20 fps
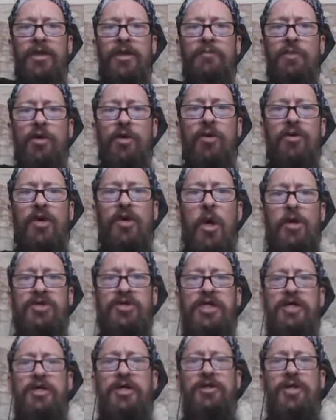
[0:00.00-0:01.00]
When the moon
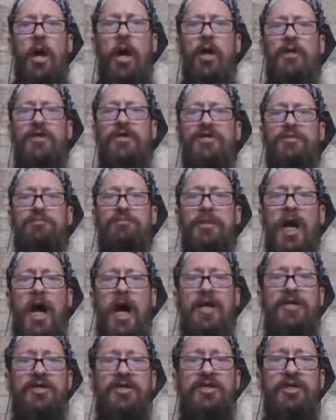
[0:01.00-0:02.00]
goes into darkness,
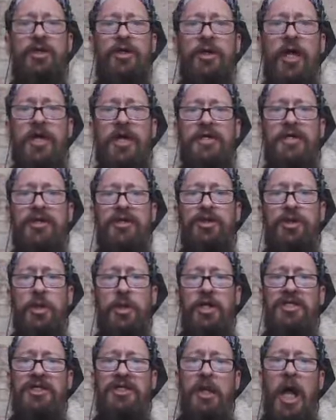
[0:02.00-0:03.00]
blindness to light
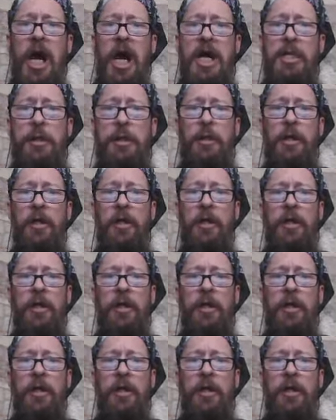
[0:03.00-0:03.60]
destroys life.